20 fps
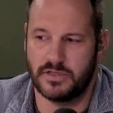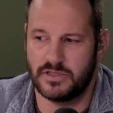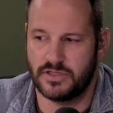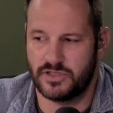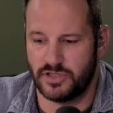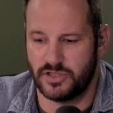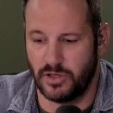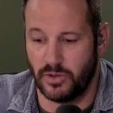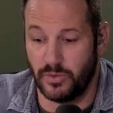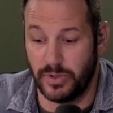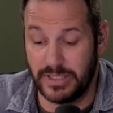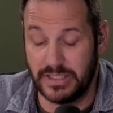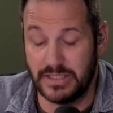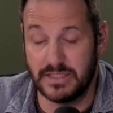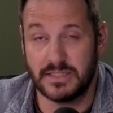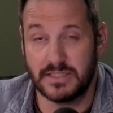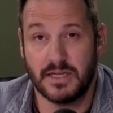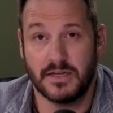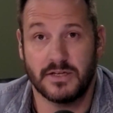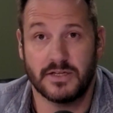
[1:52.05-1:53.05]
this show and in
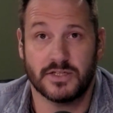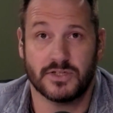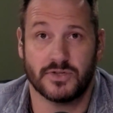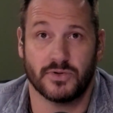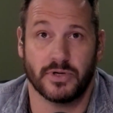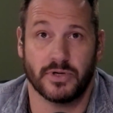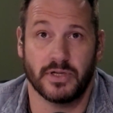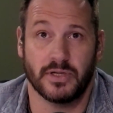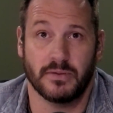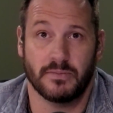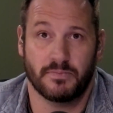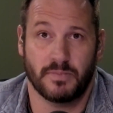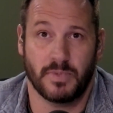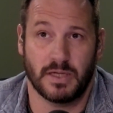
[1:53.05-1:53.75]
this industry,